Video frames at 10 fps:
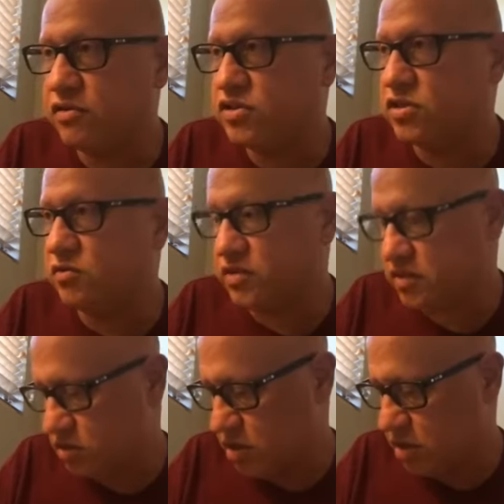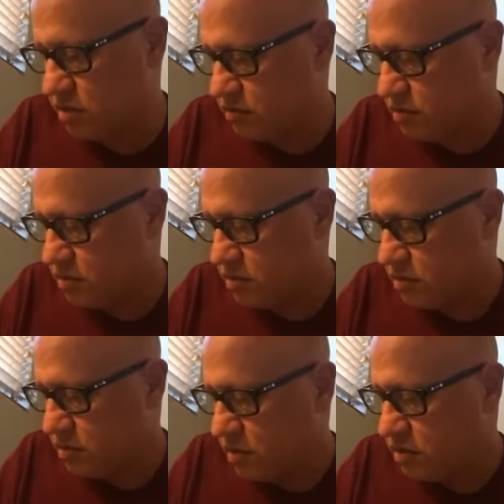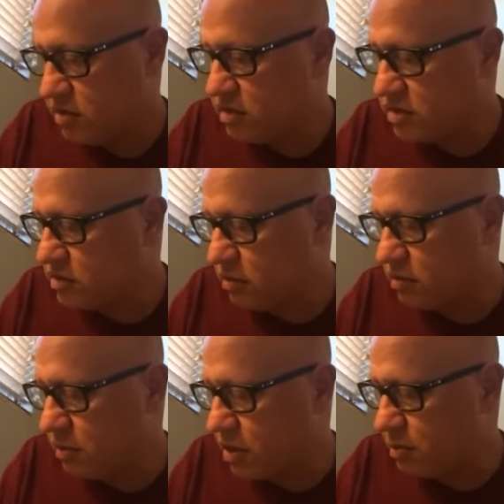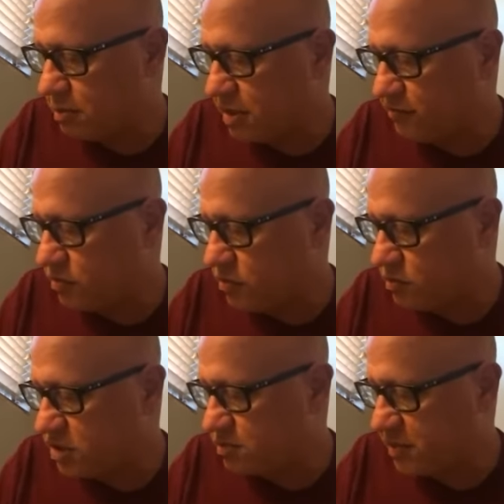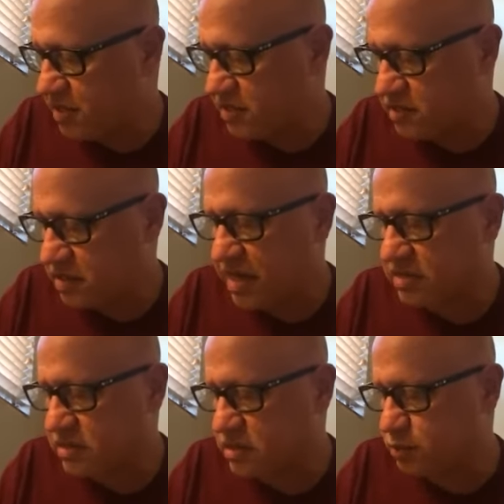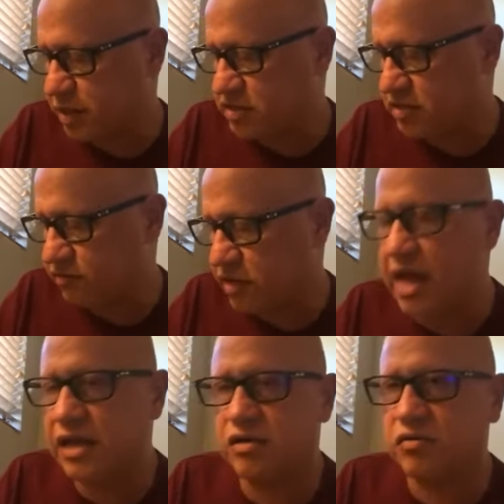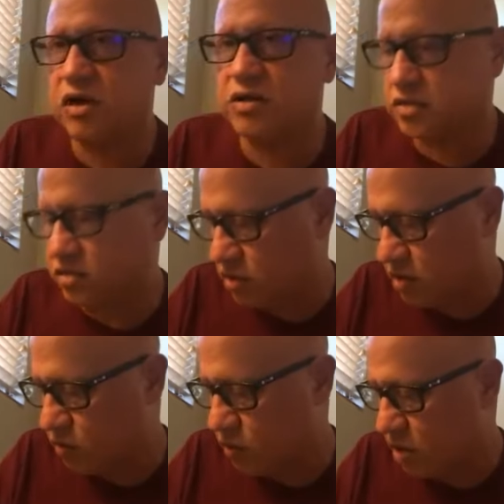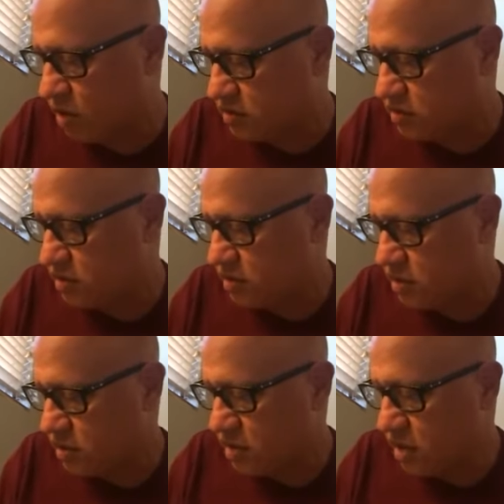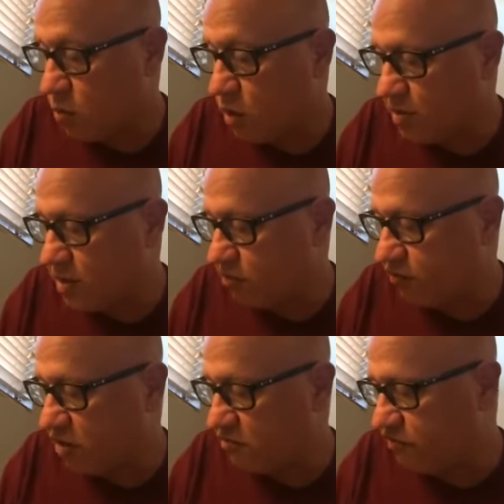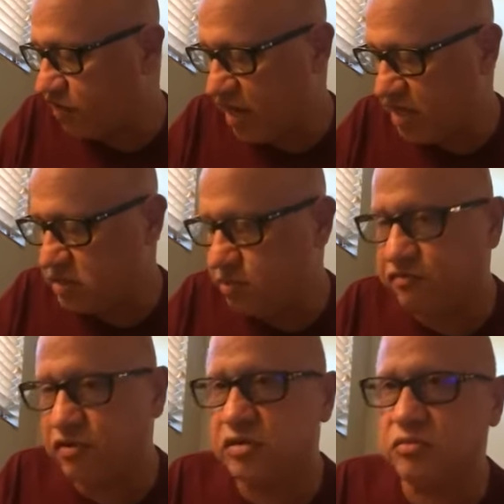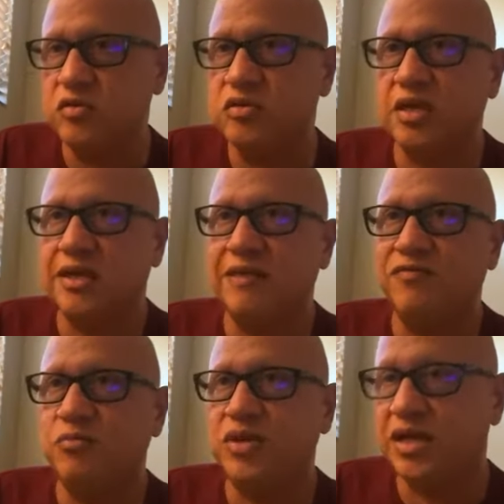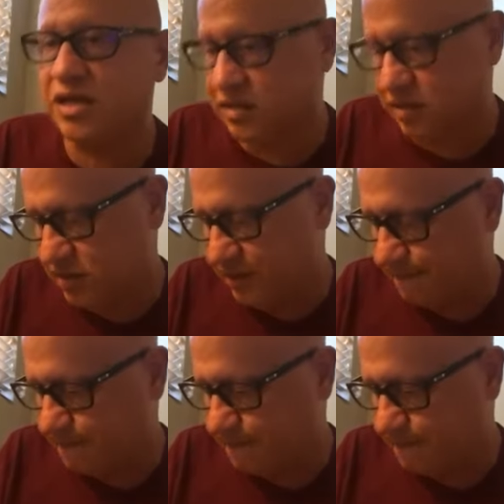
the show to start. The disco globe above the room spins, casting specks of light across the dark walls. A woman up front faints before the music even begins.